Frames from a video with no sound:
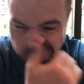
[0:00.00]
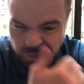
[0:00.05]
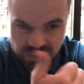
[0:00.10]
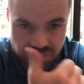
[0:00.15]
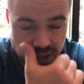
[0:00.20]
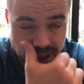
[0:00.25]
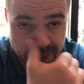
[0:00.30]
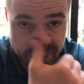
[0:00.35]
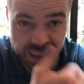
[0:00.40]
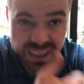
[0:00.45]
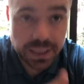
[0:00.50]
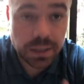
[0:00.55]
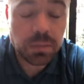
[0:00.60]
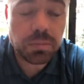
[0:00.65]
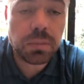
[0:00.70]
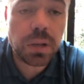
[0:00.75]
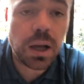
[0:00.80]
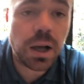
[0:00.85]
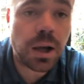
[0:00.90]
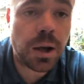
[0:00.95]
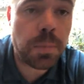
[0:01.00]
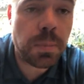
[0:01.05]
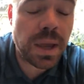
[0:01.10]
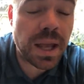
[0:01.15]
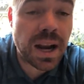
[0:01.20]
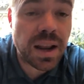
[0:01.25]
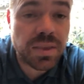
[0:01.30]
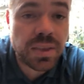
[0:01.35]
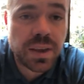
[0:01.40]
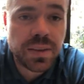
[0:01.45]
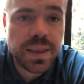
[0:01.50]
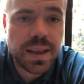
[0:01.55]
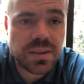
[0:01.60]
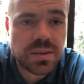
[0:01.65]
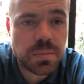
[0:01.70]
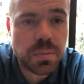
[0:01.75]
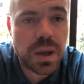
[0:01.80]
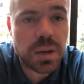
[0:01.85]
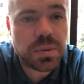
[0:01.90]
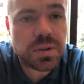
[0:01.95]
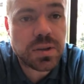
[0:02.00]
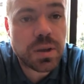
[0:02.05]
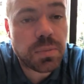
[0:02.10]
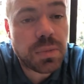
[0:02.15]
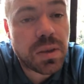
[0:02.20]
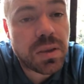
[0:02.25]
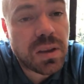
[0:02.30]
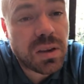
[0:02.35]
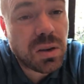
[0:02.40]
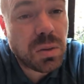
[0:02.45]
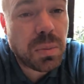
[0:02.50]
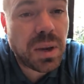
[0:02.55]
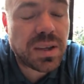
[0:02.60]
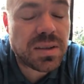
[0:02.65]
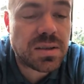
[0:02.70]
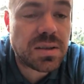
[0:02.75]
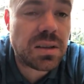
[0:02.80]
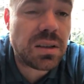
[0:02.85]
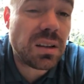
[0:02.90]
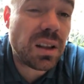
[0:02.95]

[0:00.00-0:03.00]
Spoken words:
lately. And I think that's maybe something that you may see.